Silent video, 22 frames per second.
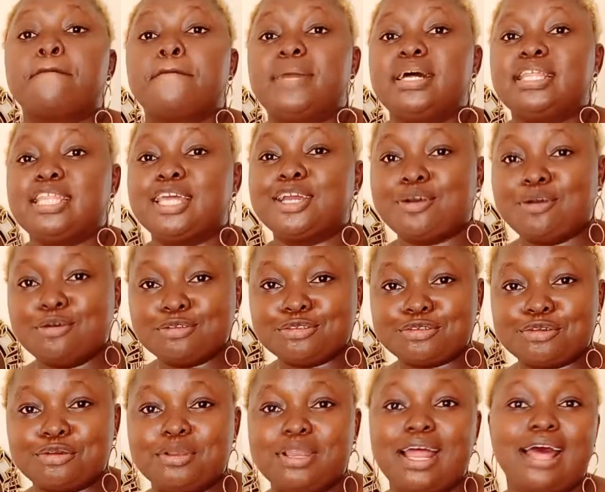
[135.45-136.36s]
But the
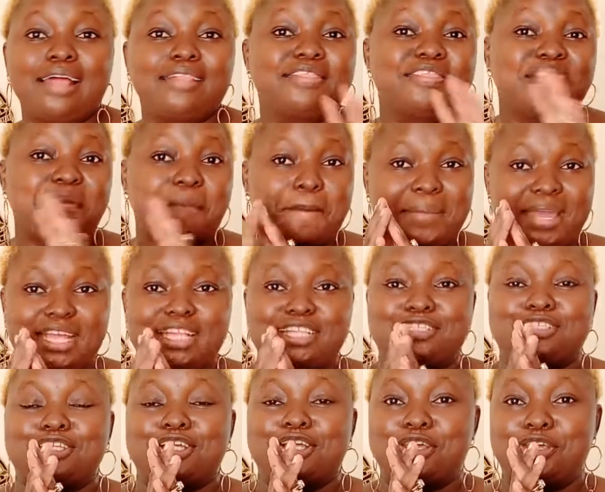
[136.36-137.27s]
console and the
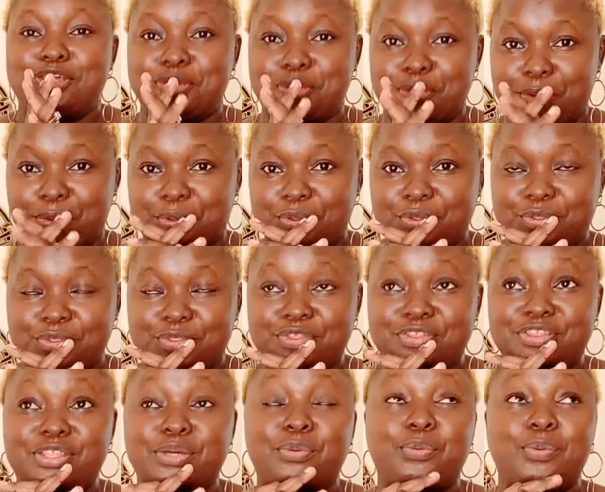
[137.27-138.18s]
bed,
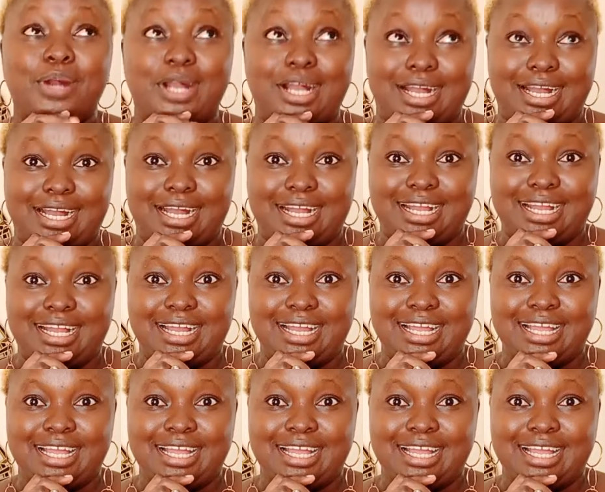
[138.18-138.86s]
the work,